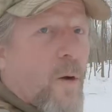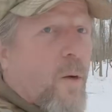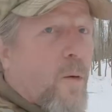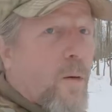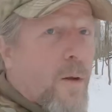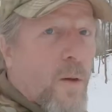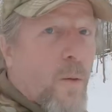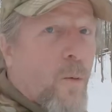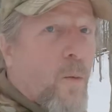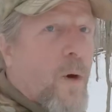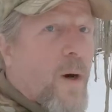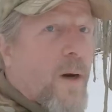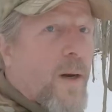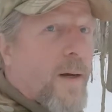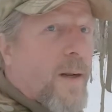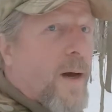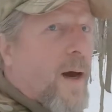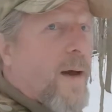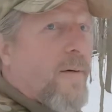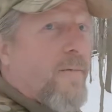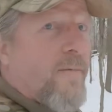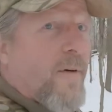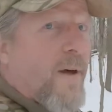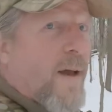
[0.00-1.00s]
only one
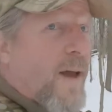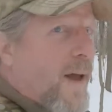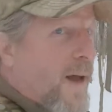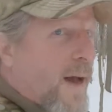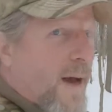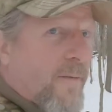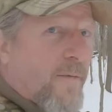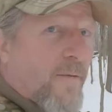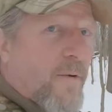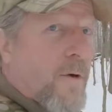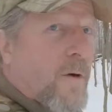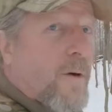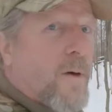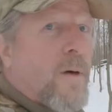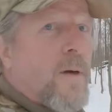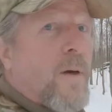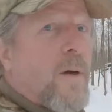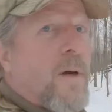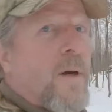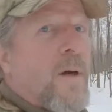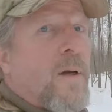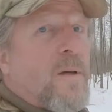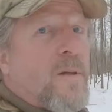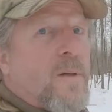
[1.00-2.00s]
I've ever
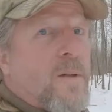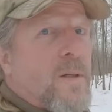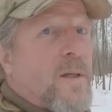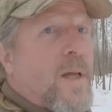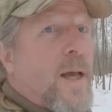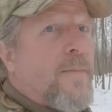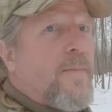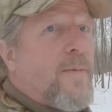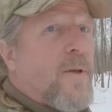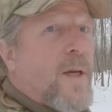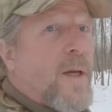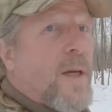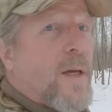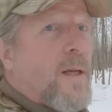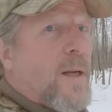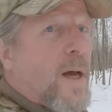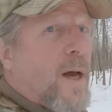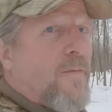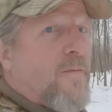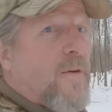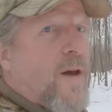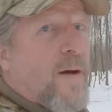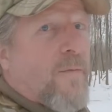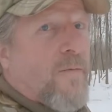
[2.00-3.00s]
slept in,
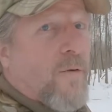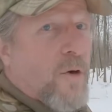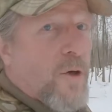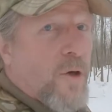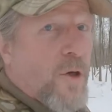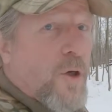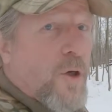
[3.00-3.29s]
I've ever